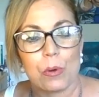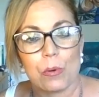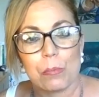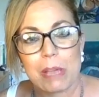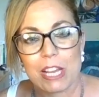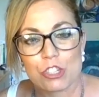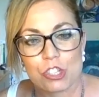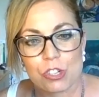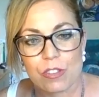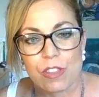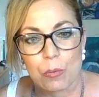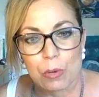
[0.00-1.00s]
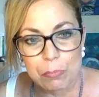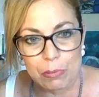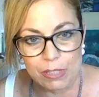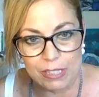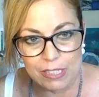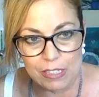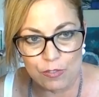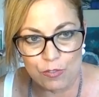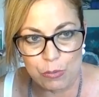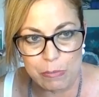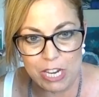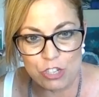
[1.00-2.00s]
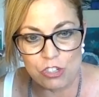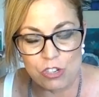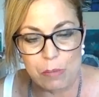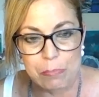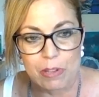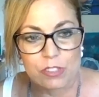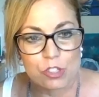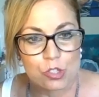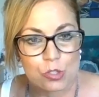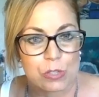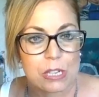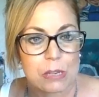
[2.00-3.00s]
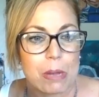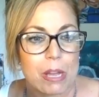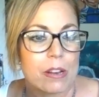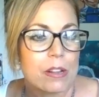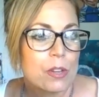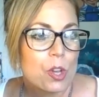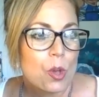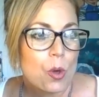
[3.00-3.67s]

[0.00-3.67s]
we'll make sure that we put the information up on the screen. But